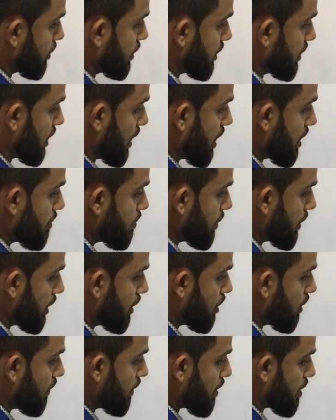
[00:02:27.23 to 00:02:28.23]
the time period
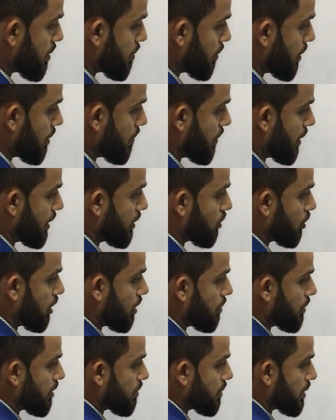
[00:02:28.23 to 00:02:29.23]
of a simple
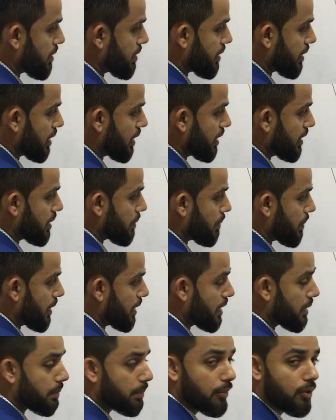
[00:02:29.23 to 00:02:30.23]
pendulum is basically
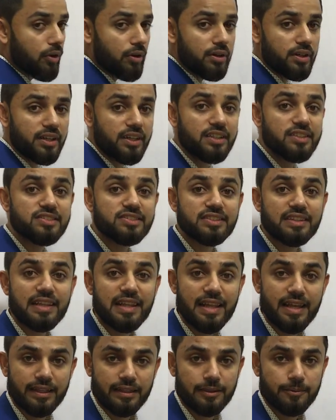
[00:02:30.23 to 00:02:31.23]
depend upon its
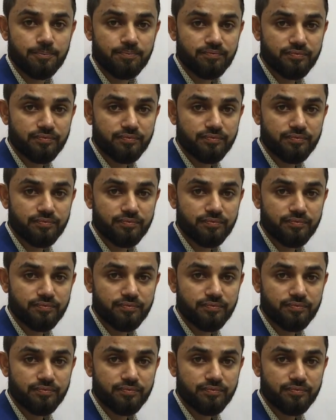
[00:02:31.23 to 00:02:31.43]
length.